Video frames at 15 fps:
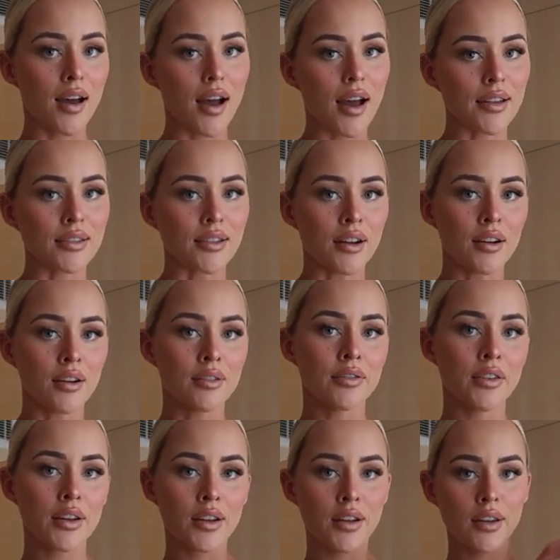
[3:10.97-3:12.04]
I
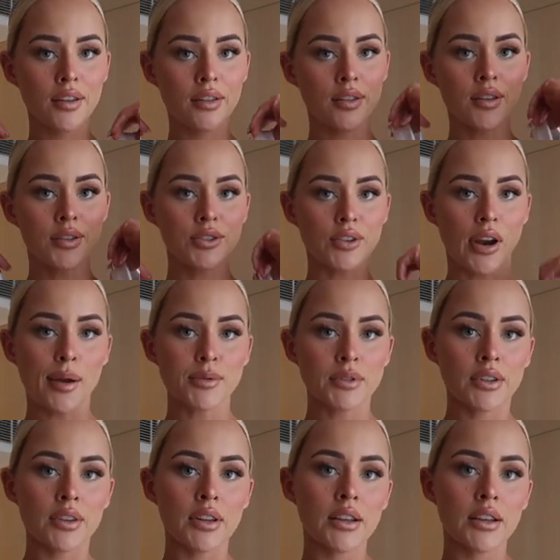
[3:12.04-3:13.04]
love the straps on